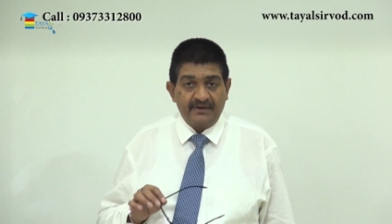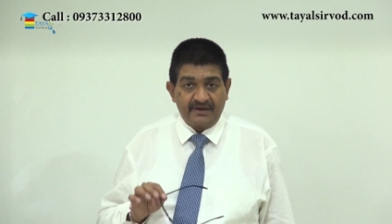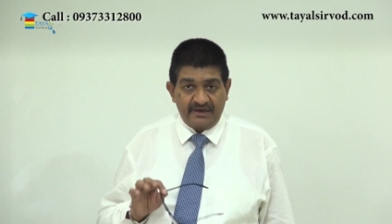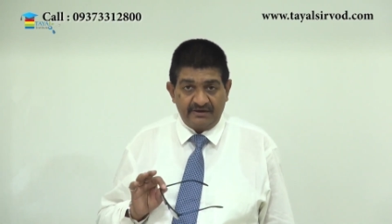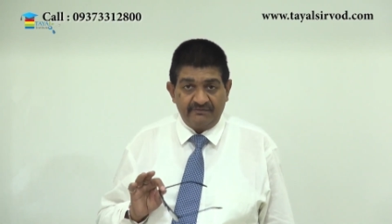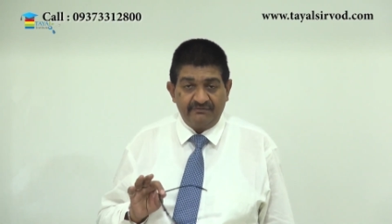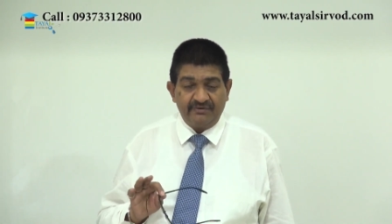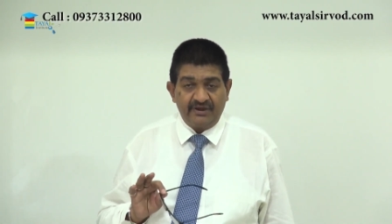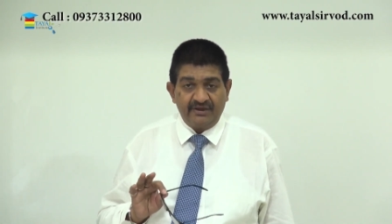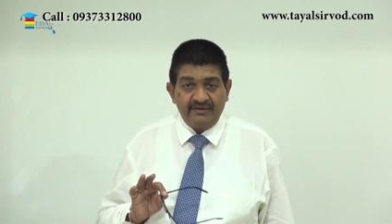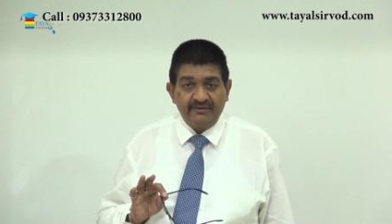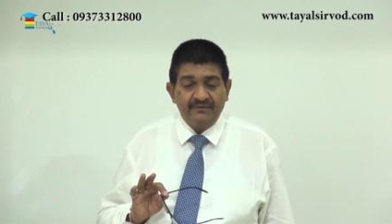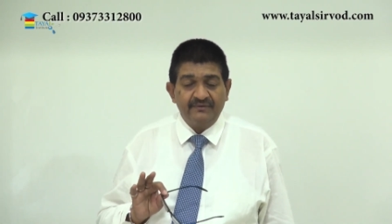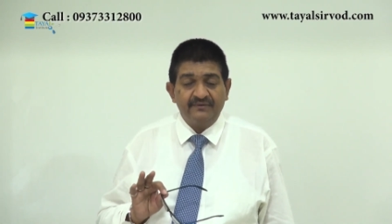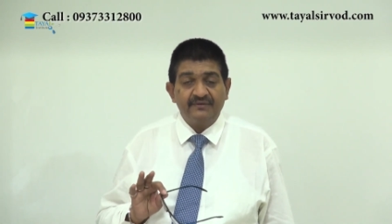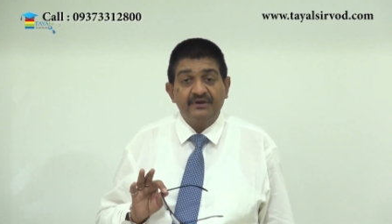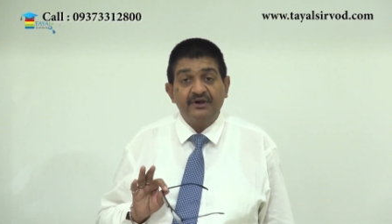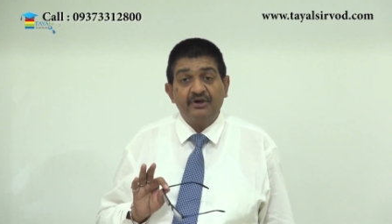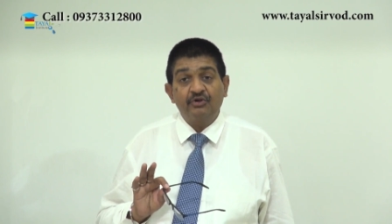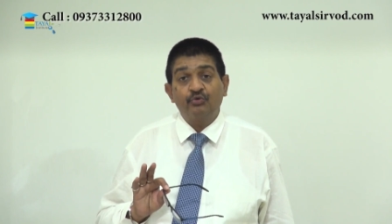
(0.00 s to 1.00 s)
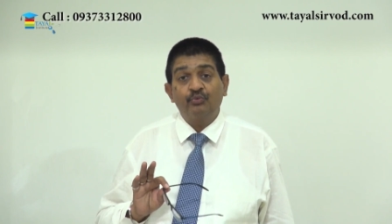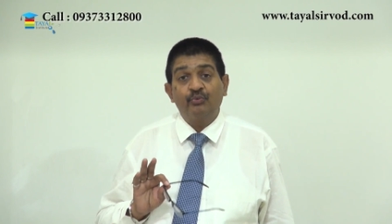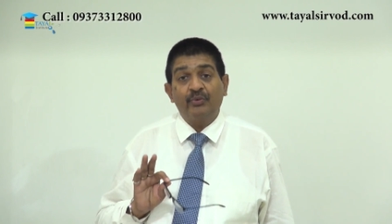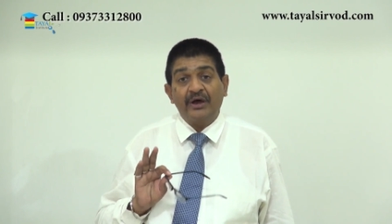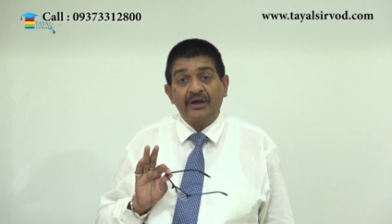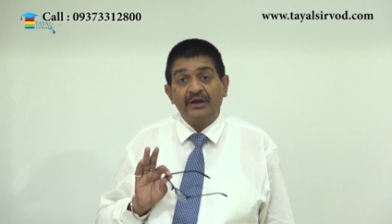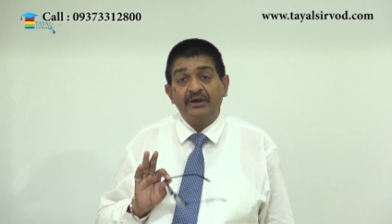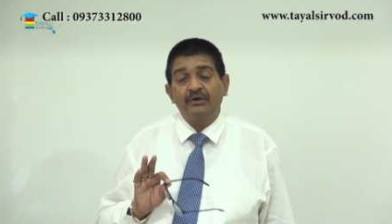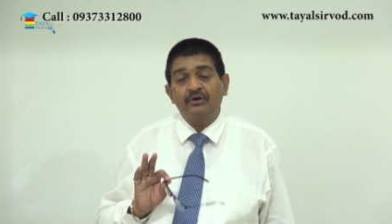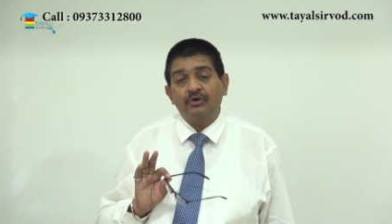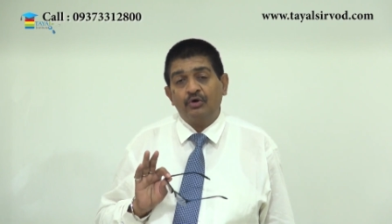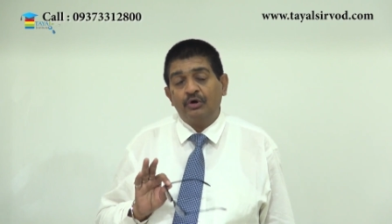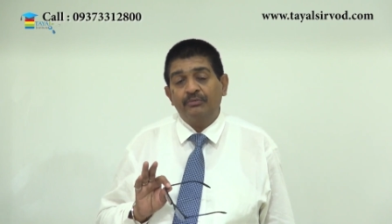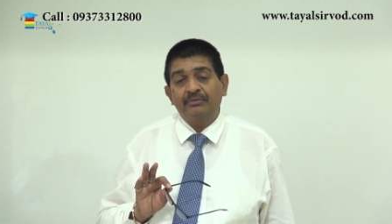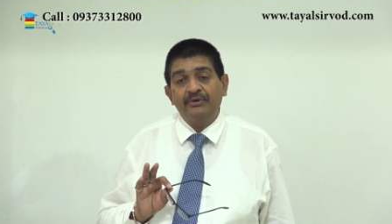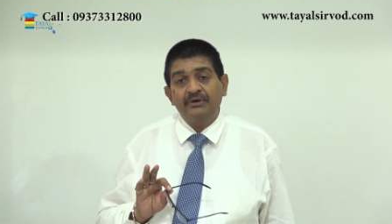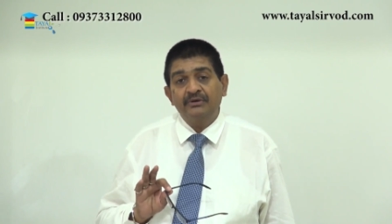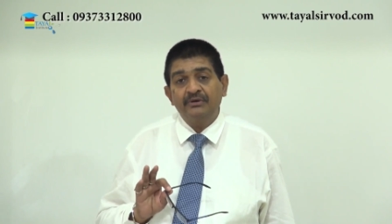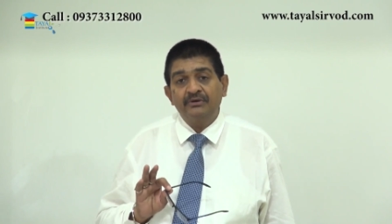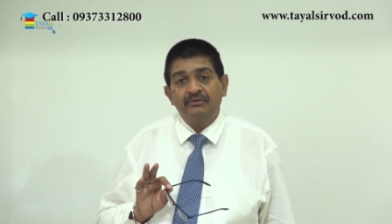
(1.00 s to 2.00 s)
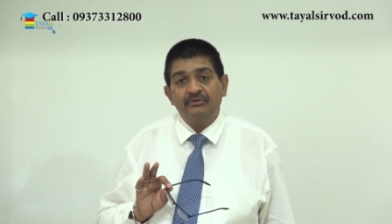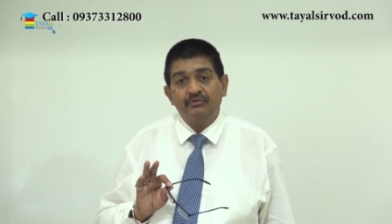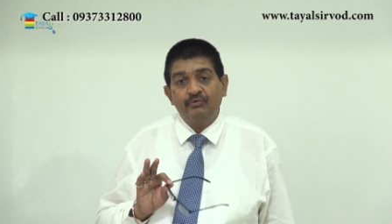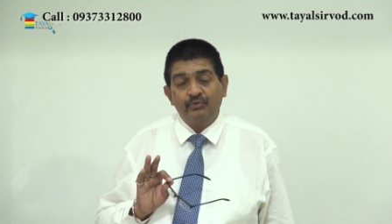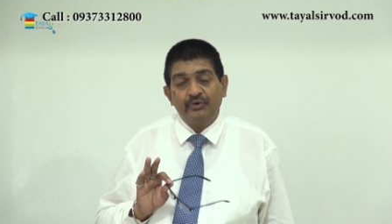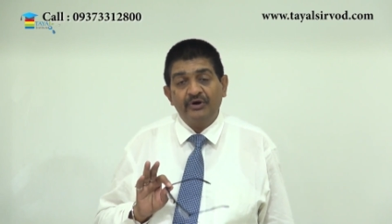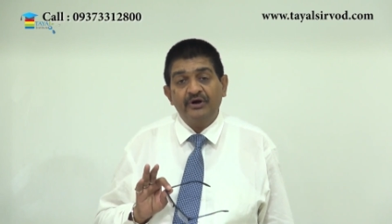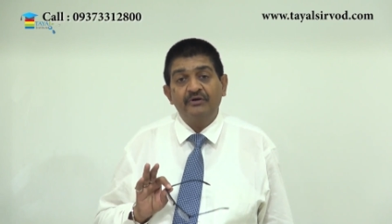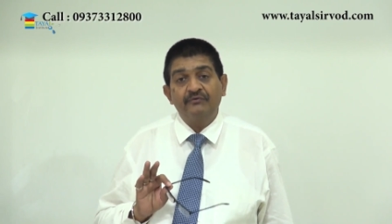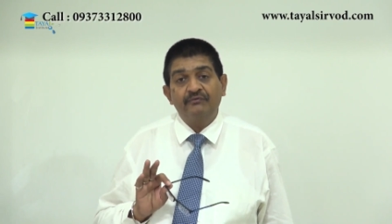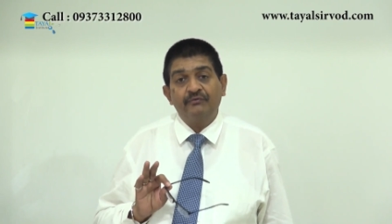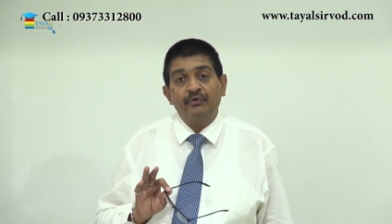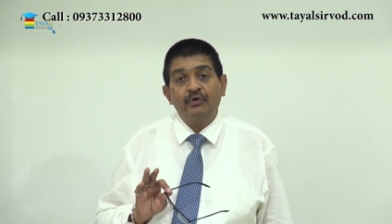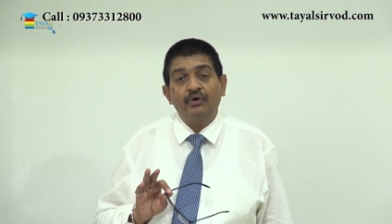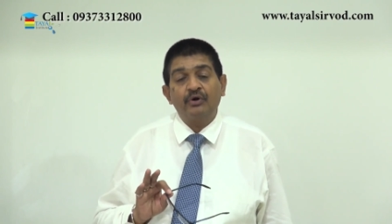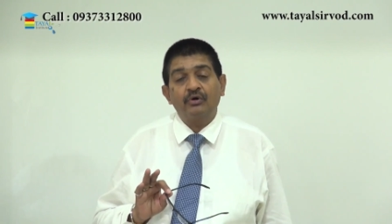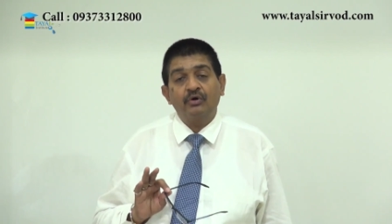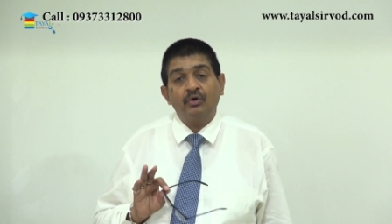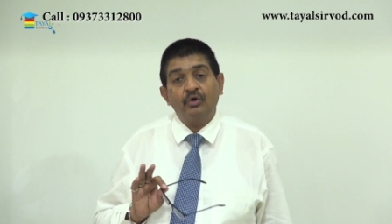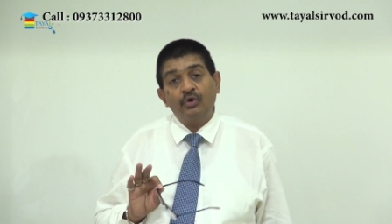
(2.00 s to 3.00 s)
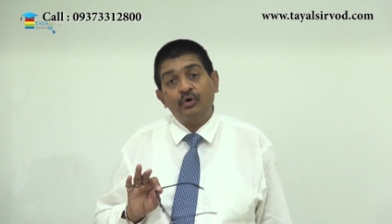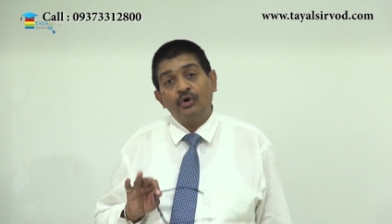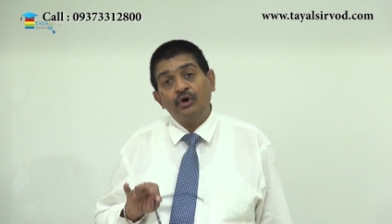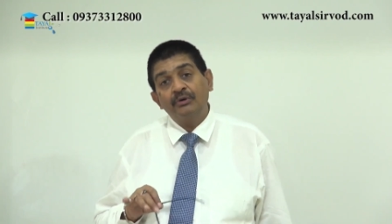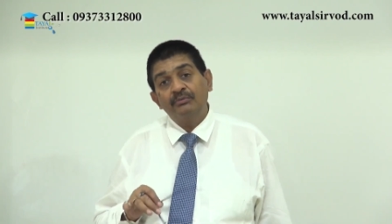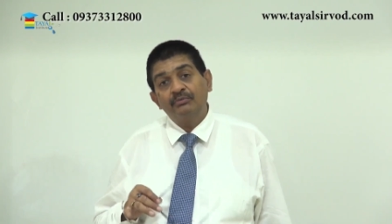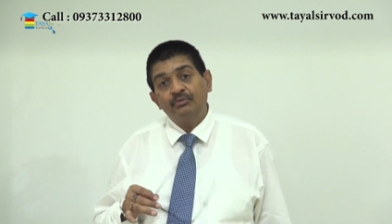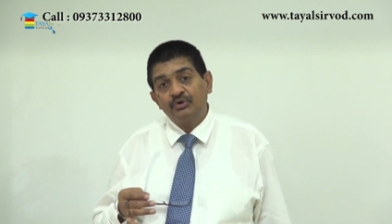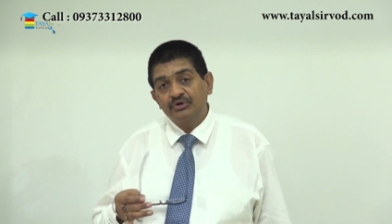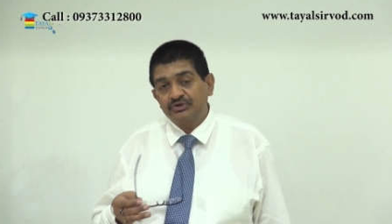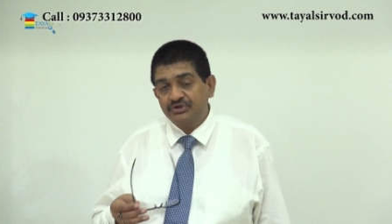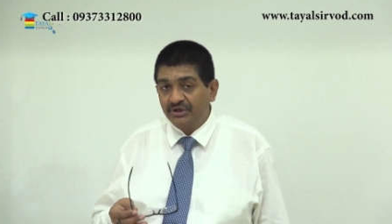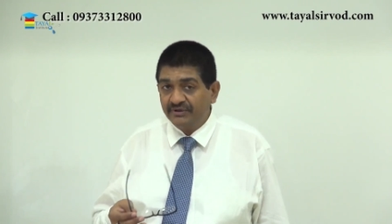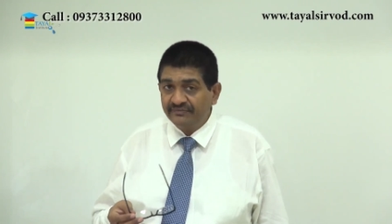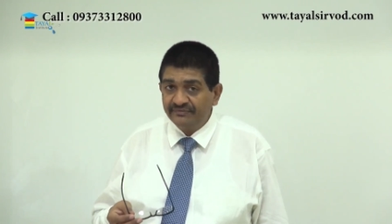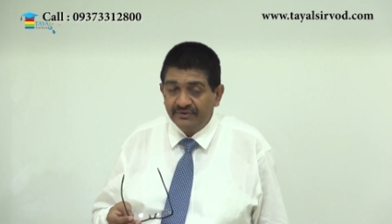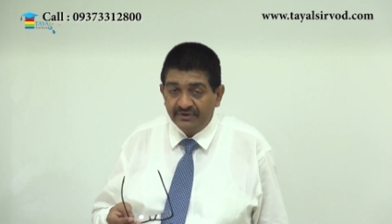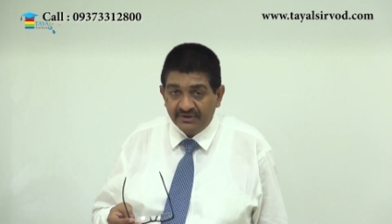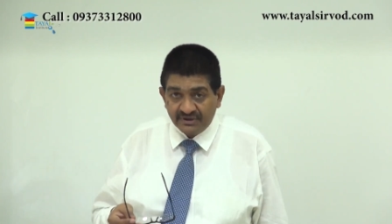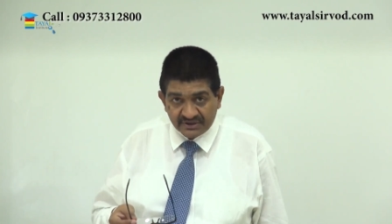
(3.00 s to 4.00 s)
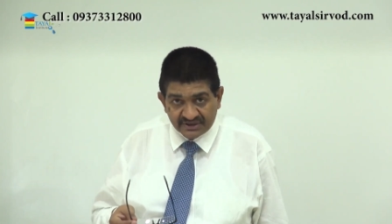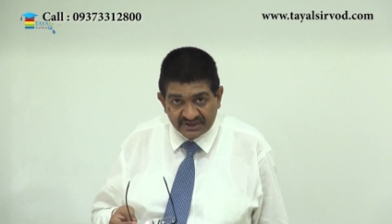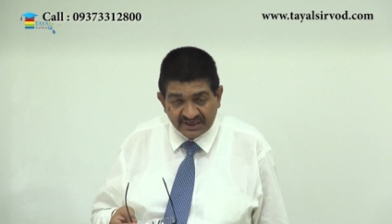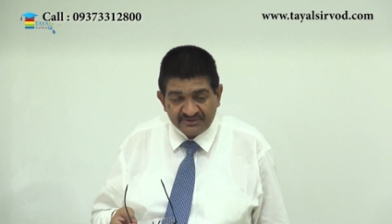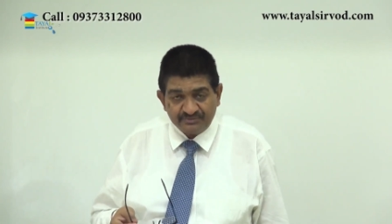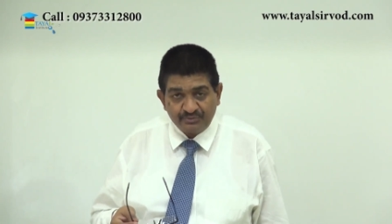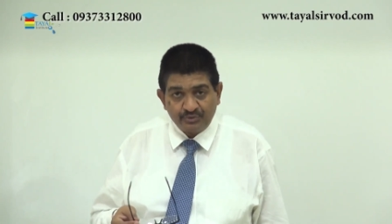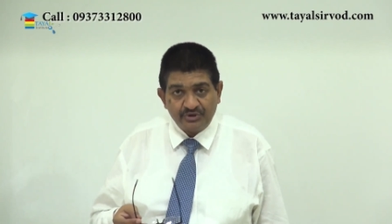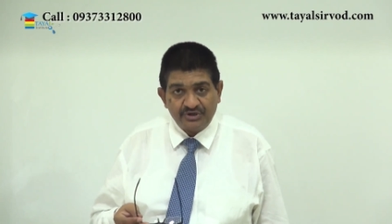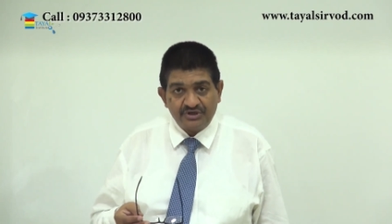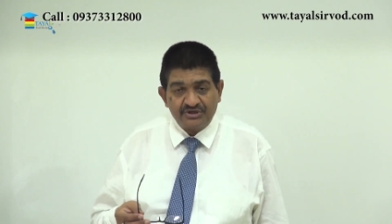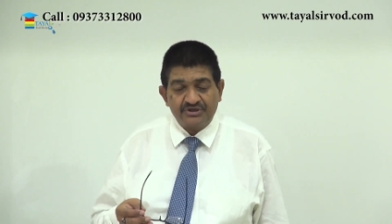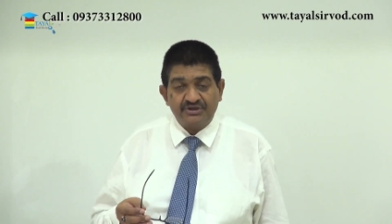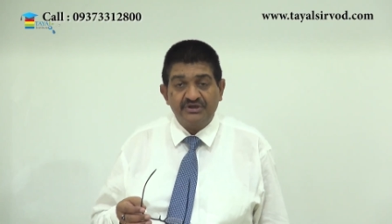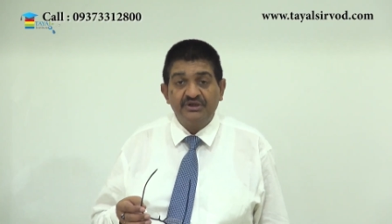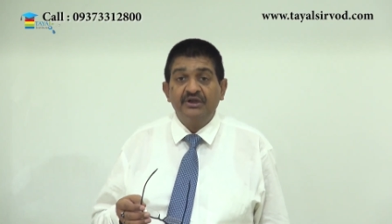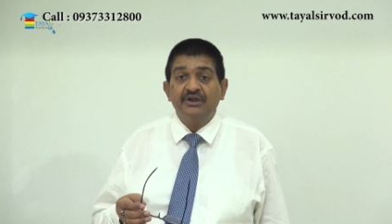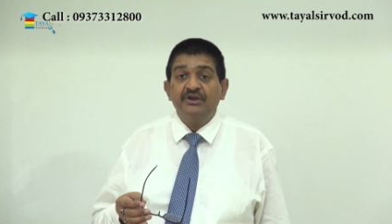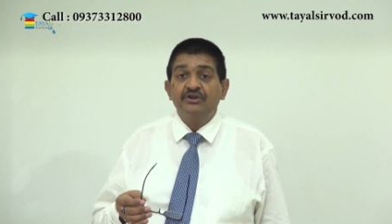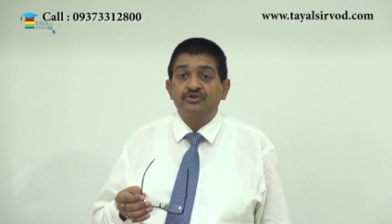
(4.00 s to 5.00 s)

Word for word: Conveyance, it is one common word for all modes of transportation.